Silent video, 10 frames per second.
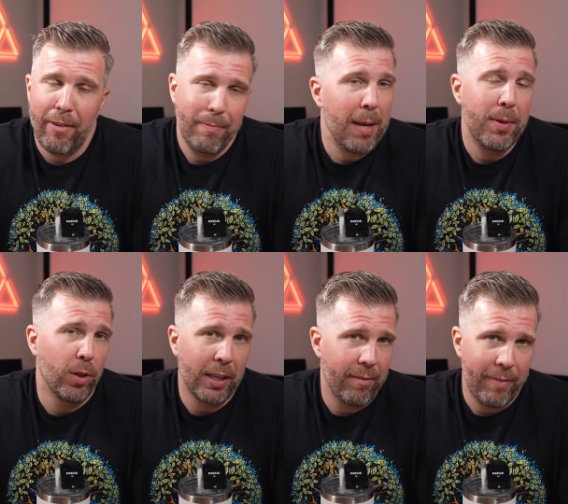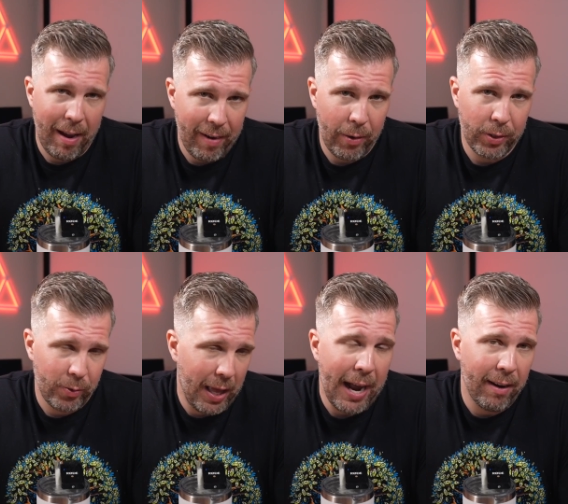maybe you'll get five hours
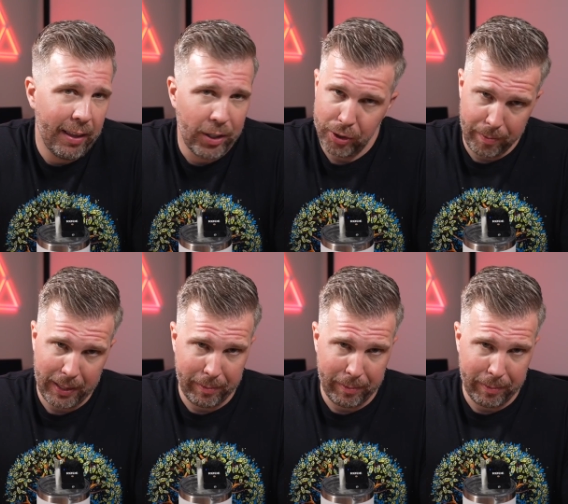with idling or something.